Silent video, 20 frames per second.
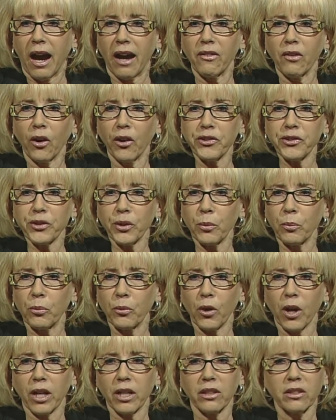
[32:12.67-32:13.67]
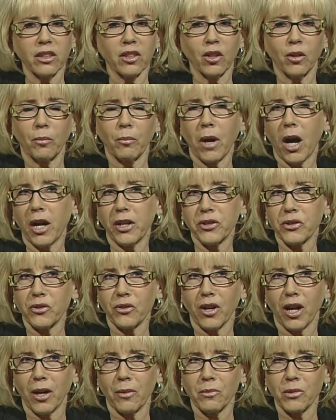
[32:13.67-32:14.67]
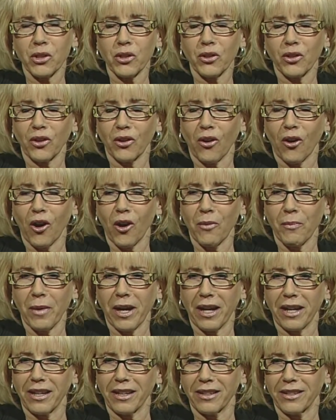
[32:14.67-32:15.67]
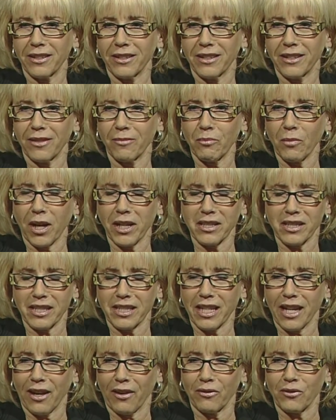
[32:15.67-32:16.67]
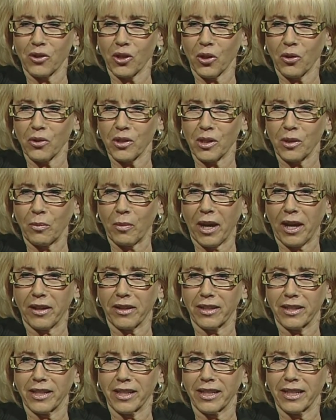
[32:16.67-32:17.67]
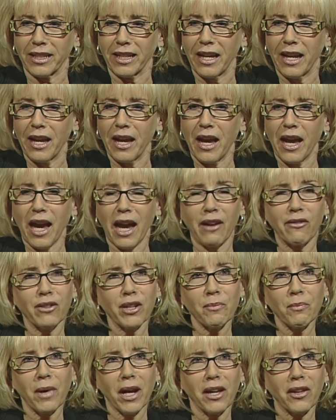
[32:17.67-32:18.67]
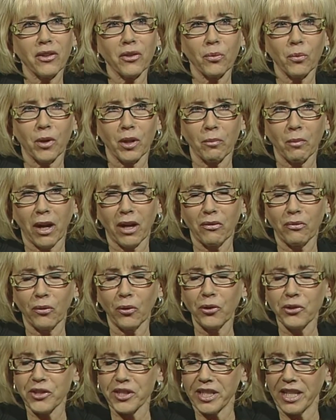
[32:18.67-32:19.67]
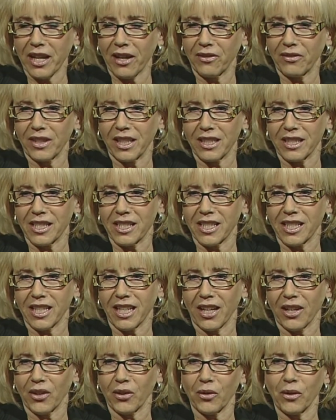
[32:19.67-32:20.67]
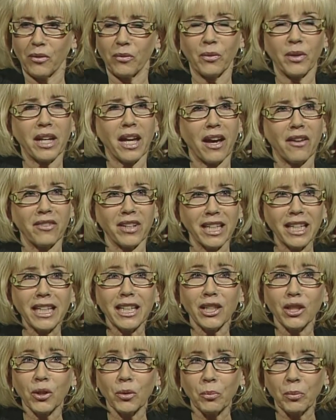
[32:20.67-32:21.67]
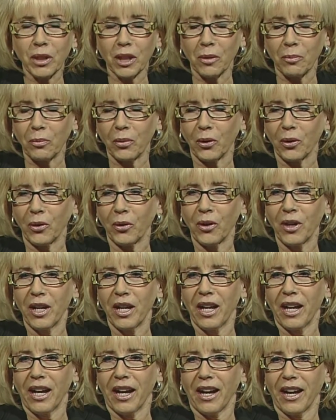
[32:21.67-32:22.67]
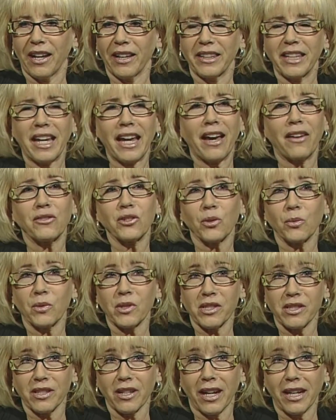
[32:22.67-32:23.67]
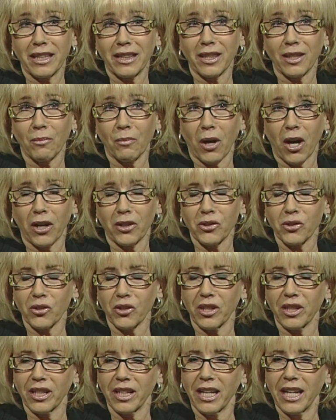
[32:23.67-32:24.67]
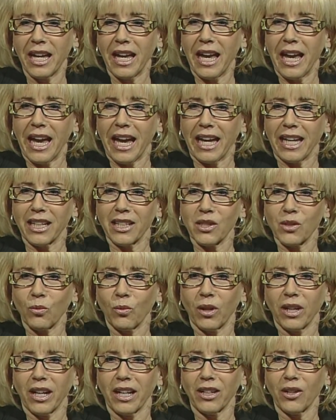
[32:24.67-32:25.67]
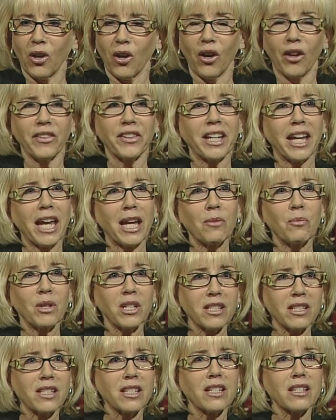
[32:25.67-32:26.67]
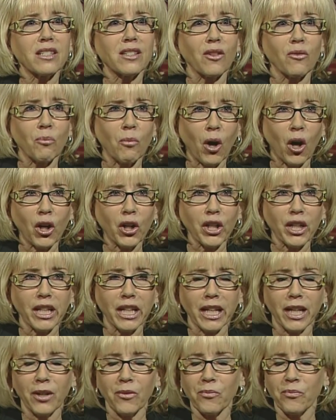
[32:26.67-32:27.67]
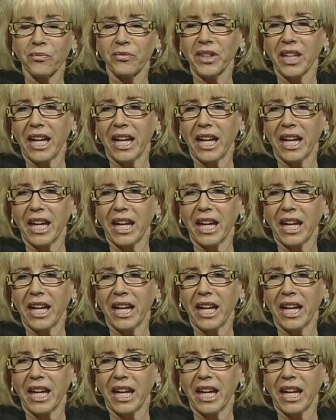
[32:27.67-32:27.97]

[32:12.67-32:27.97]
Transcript: I've also brought a little mantra. I'm sure all my my staff jokes about it and every month when my full staff gets together, if we have any new people, uh, they have to recite the mantra and it's what I call the ABCs of marketing.